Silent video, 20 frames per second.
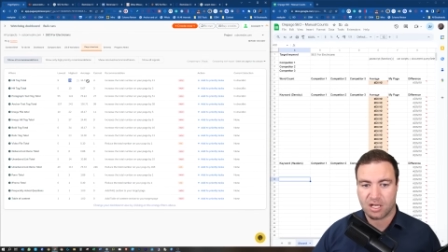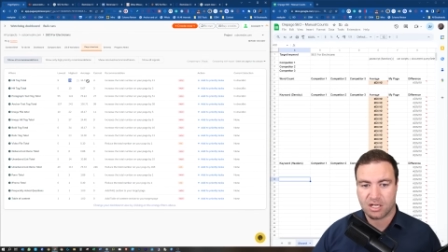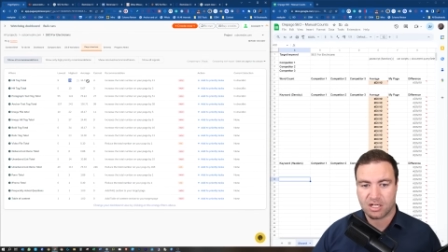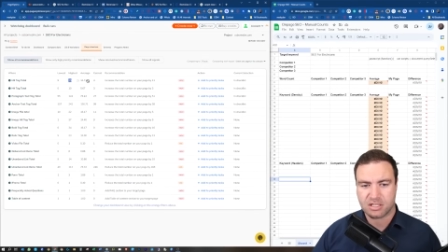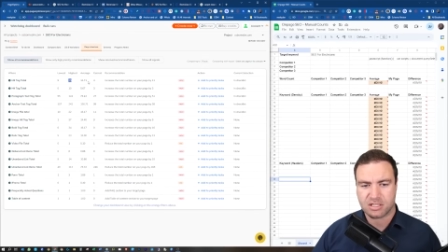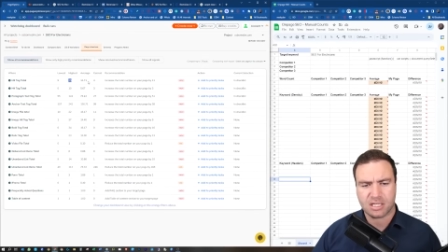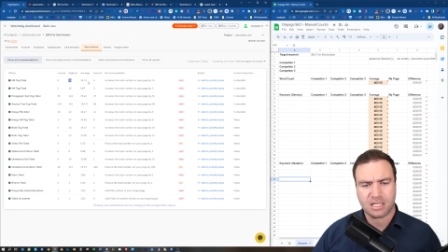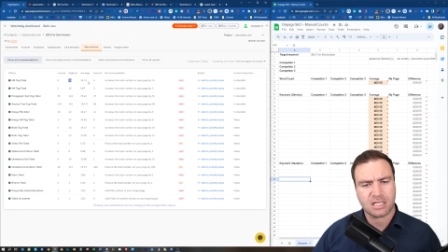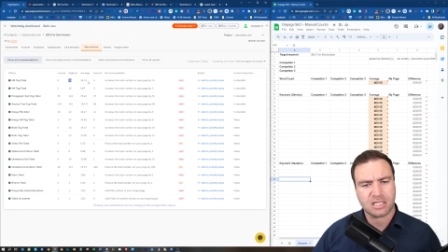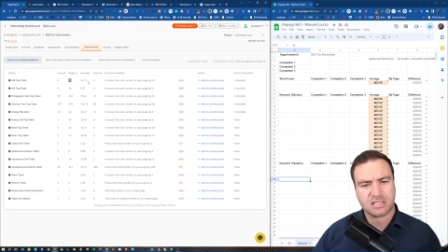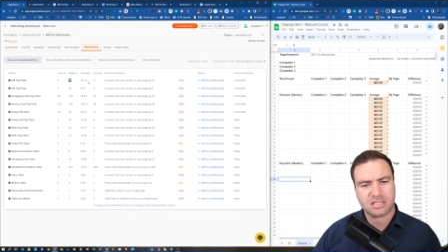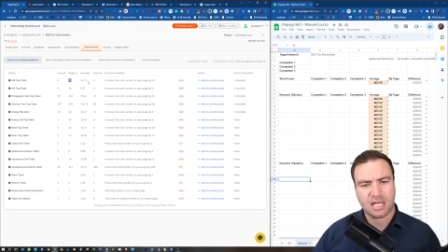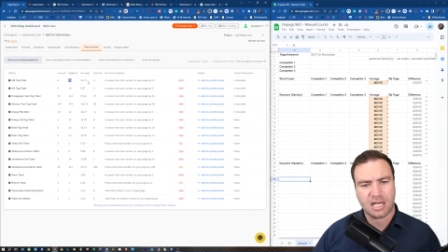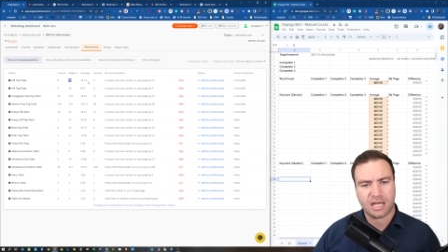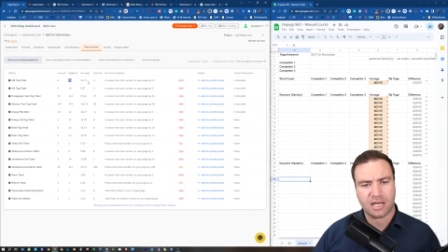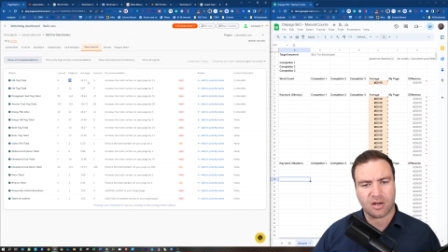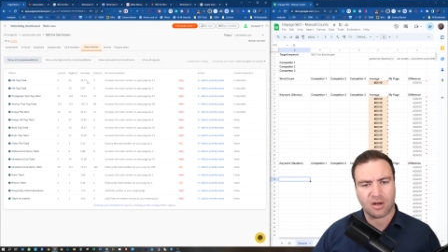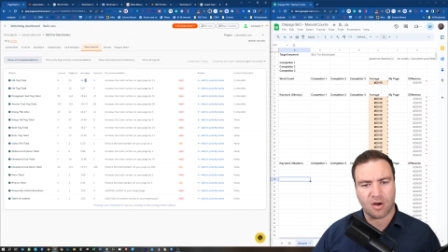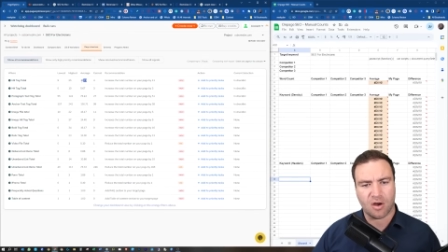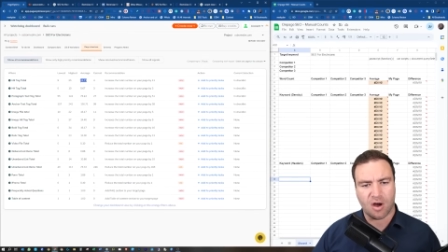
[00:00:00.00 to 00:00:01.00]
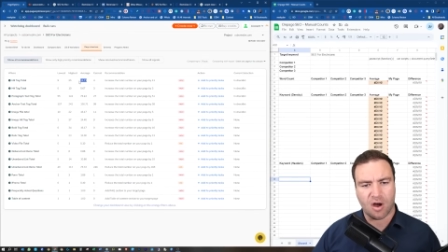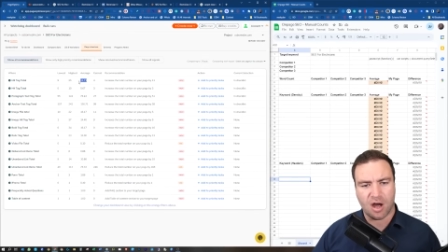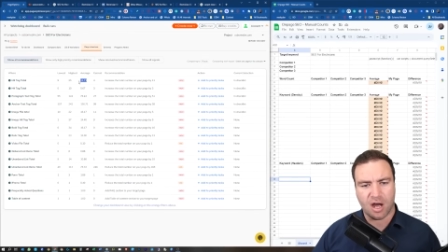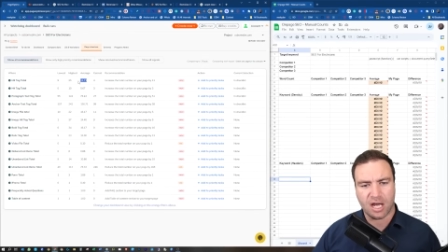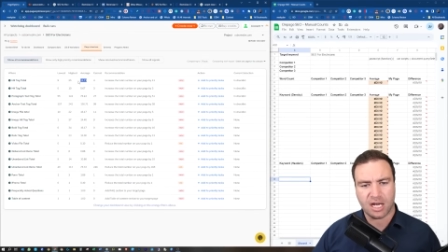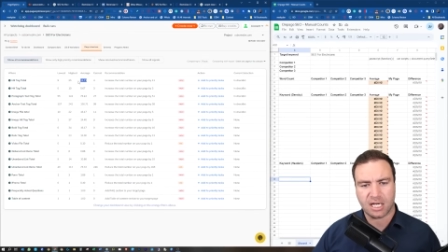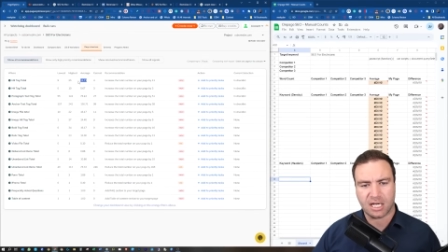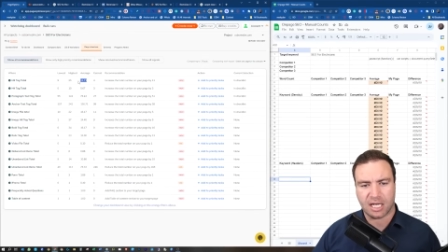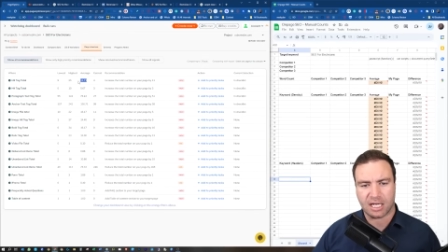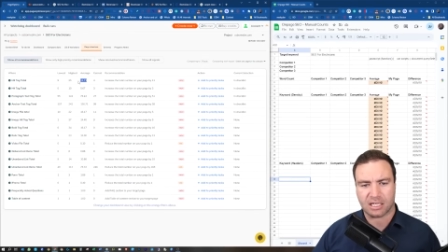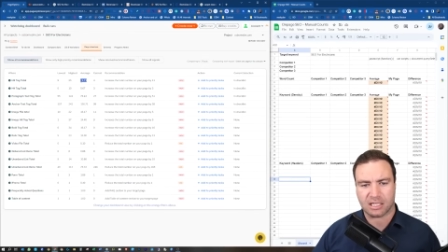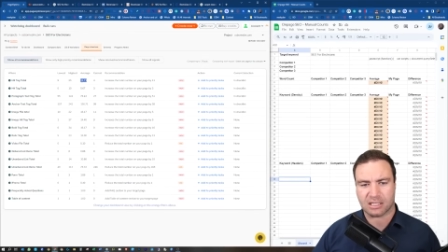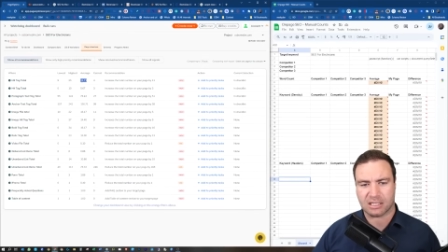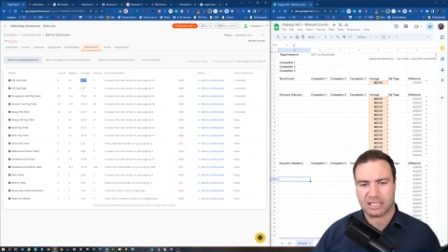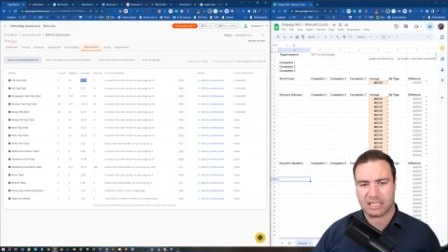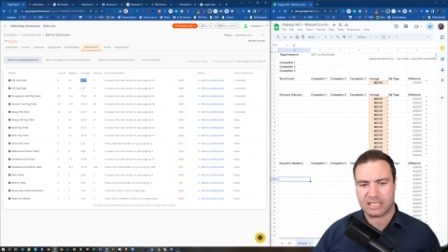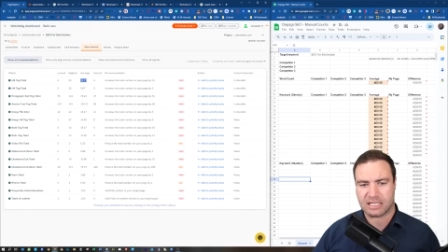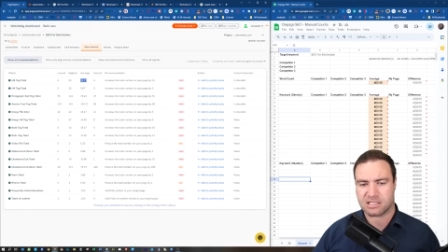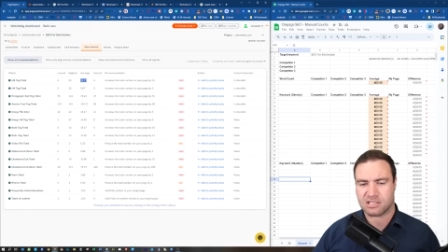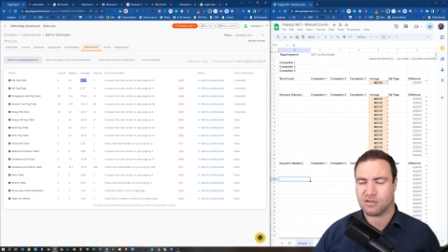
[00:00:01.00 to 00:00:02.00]
So that's saying I need at
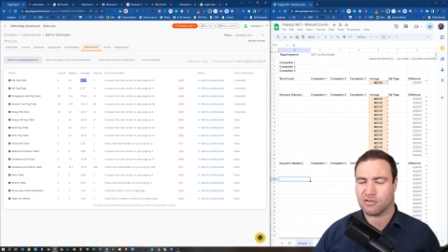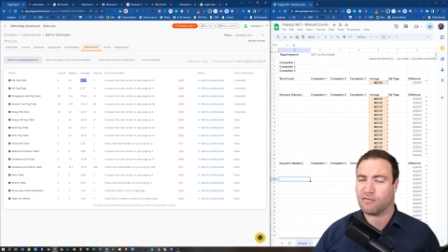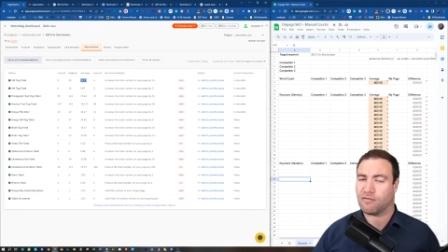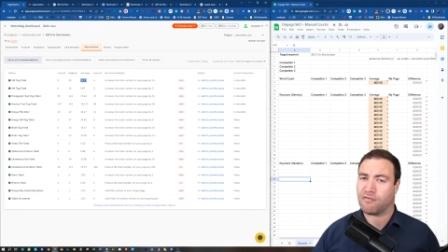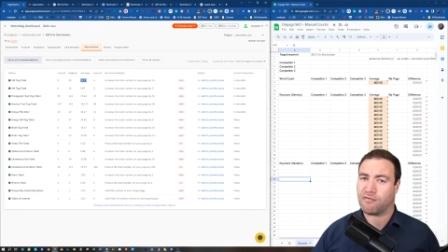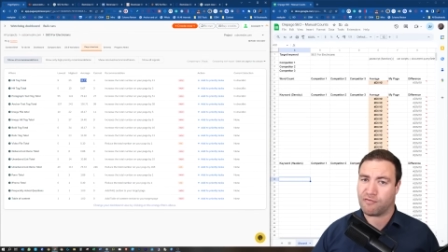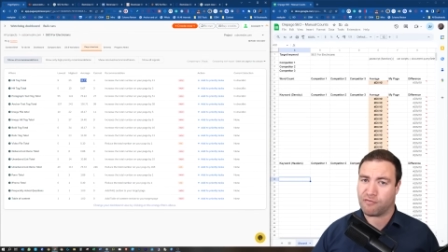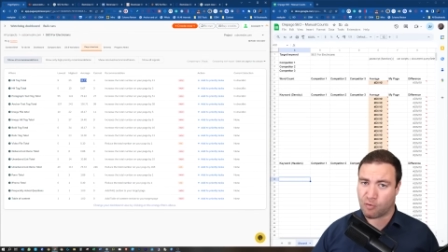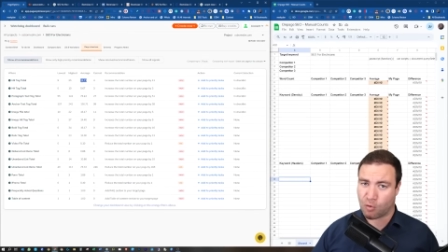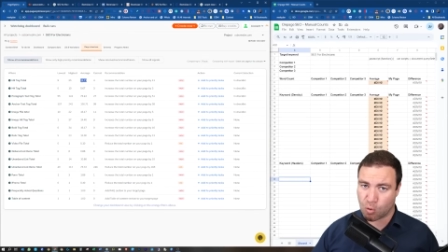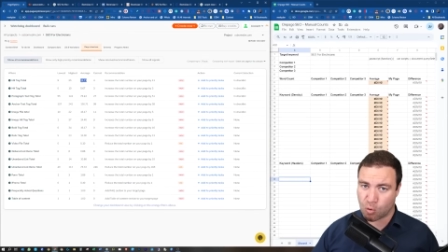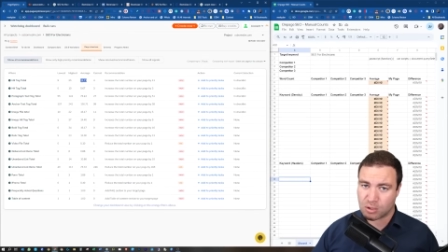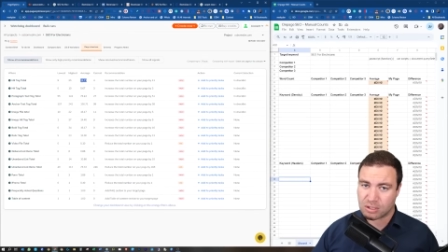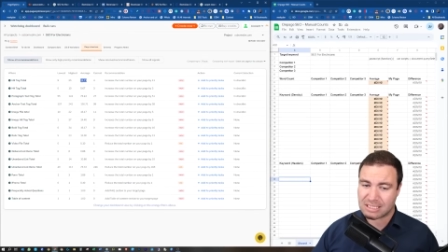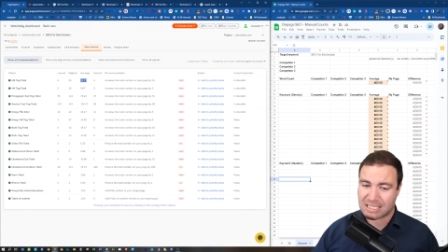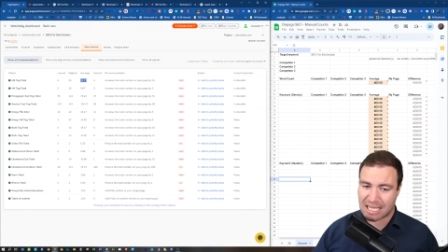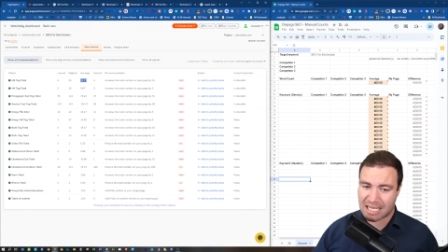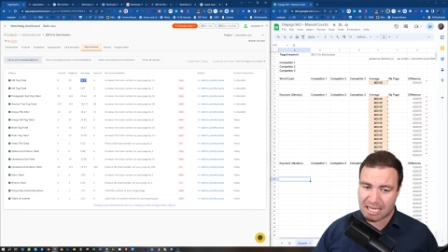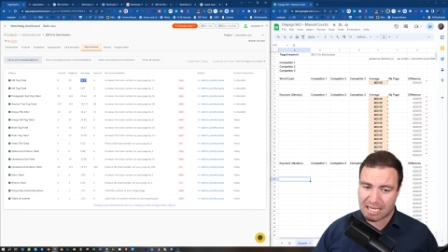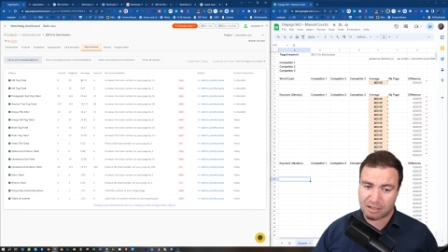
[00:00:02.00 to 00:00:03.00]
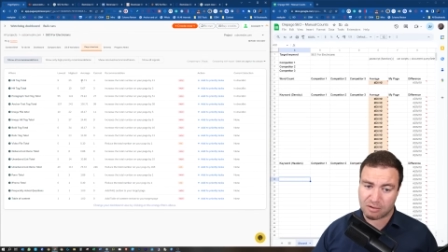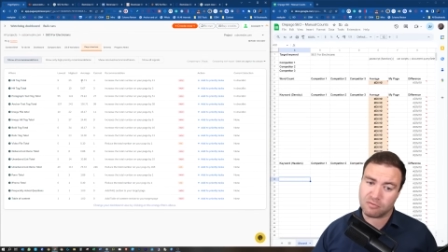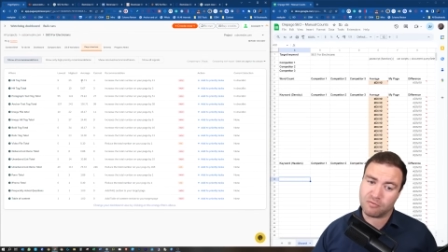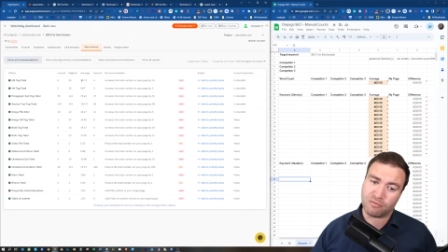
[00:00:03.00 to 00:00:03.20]
least 14,